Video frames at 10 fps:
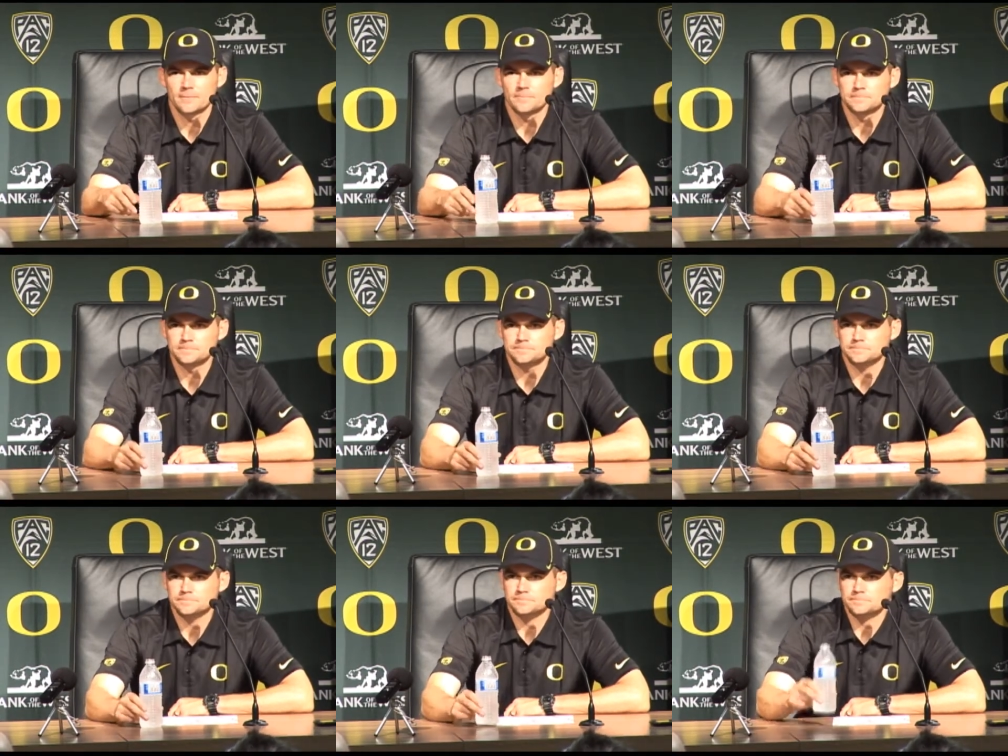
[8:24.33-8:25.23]
What's
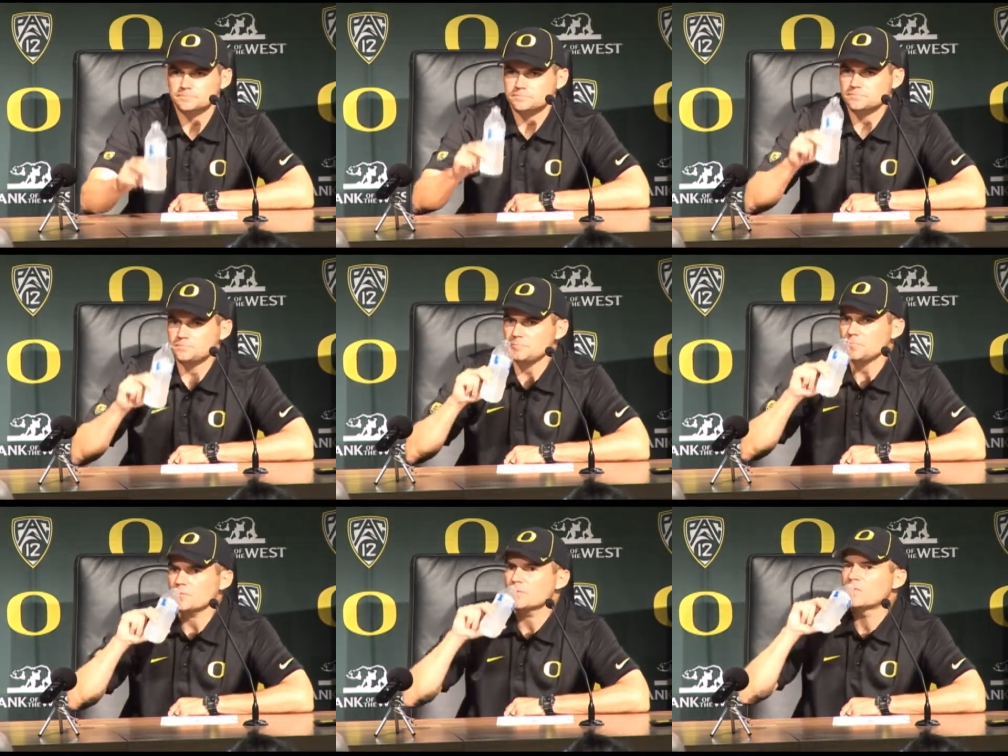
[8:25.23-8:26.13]
different about
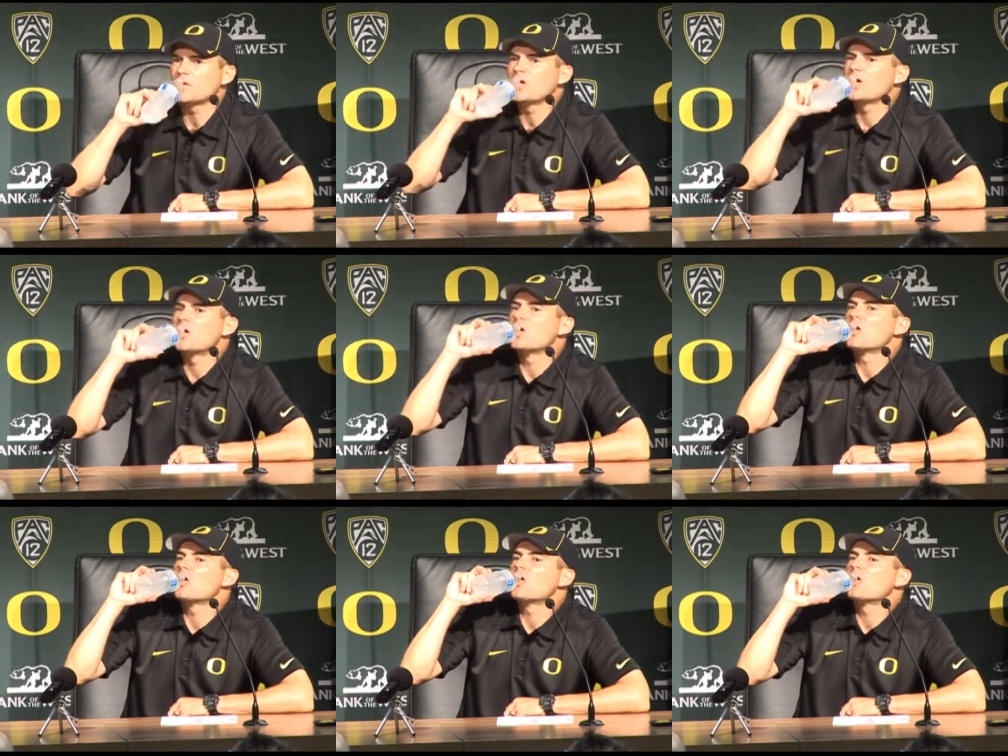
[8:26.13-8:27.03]
Marcus in
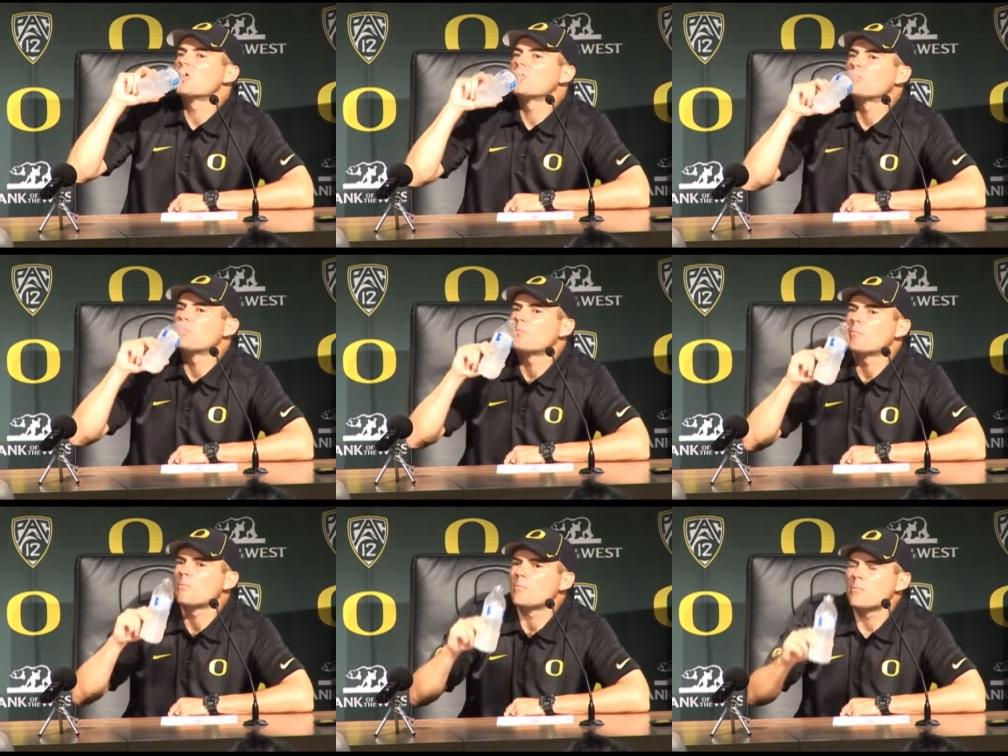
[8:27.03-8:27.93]
Game 3 this
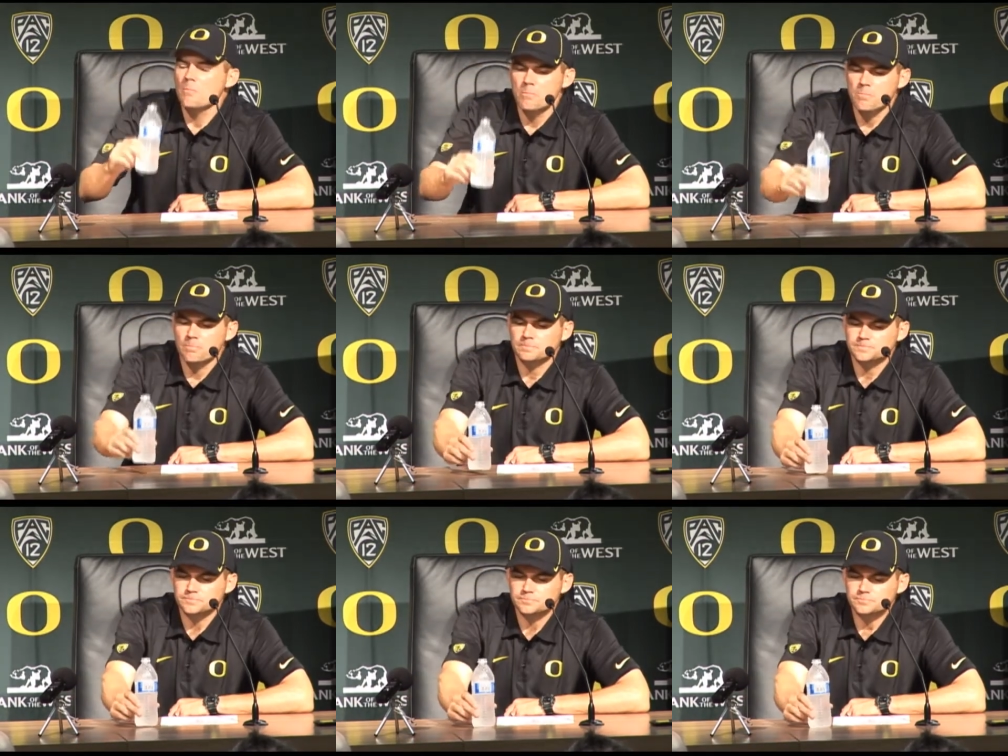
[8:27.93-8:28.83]
time compared to
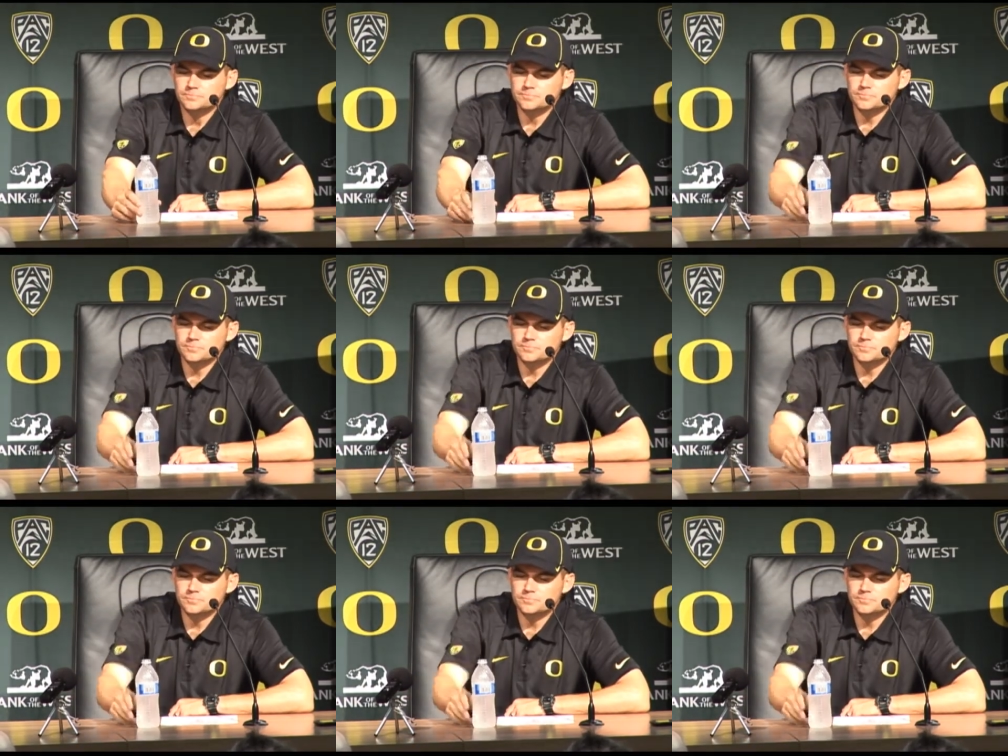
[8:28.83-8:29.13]
last year?